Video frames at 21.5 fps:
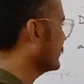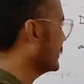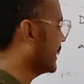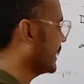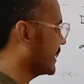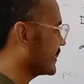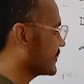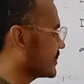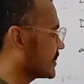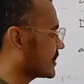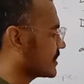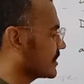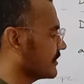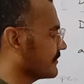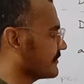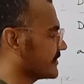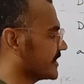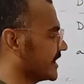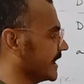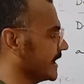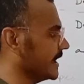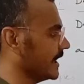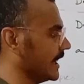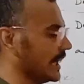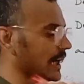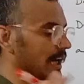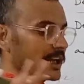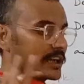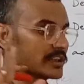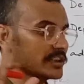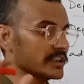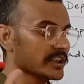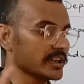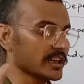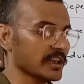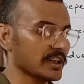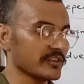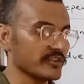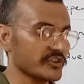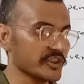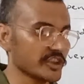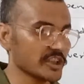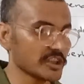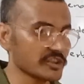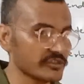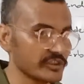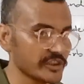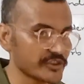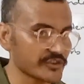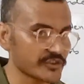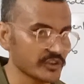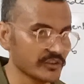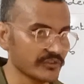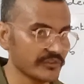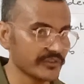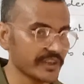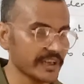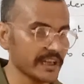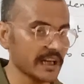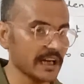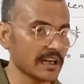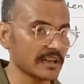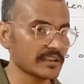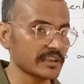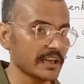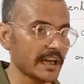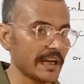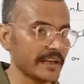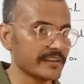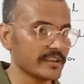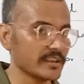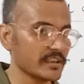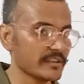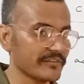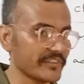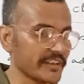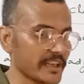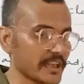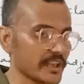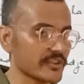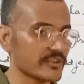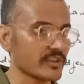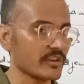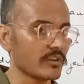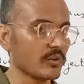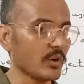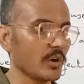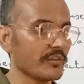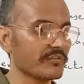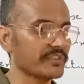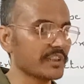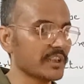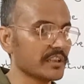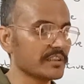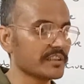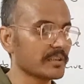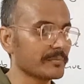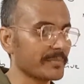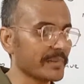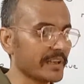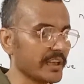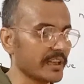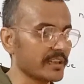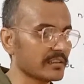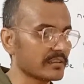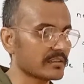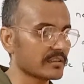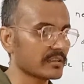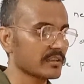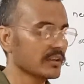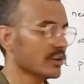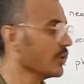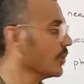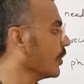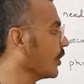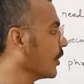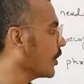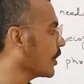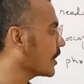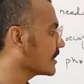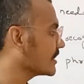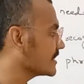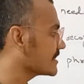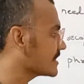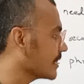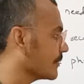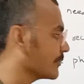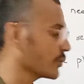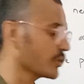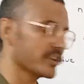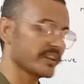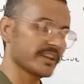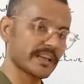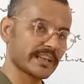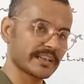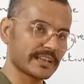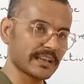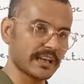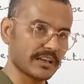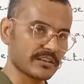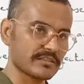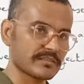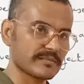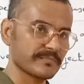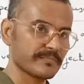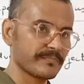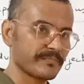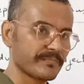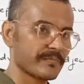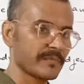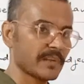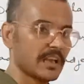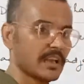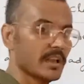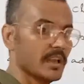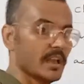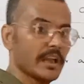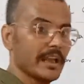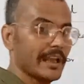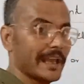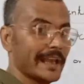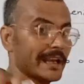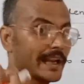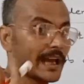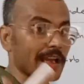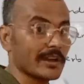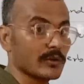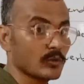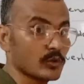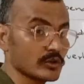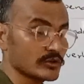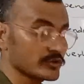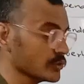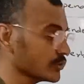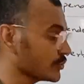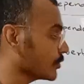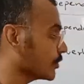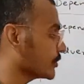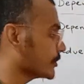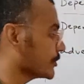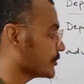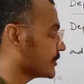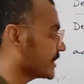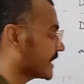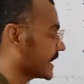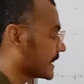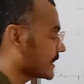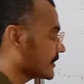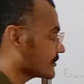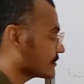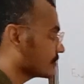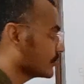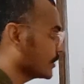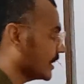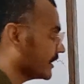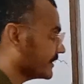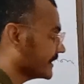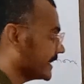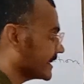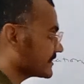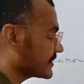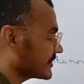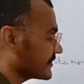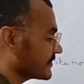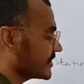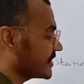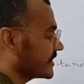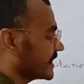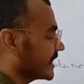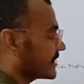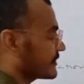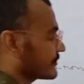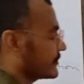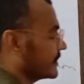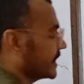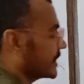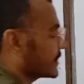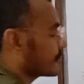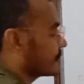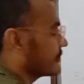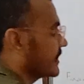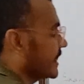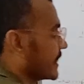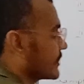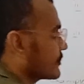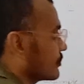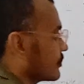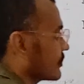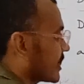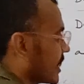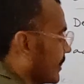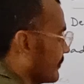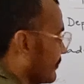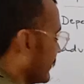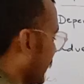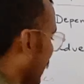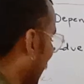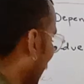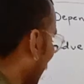and adjective, they are the recognition, they are the identification of the dependent or the subordinate clause. And I also told you that it is not necessary that they should come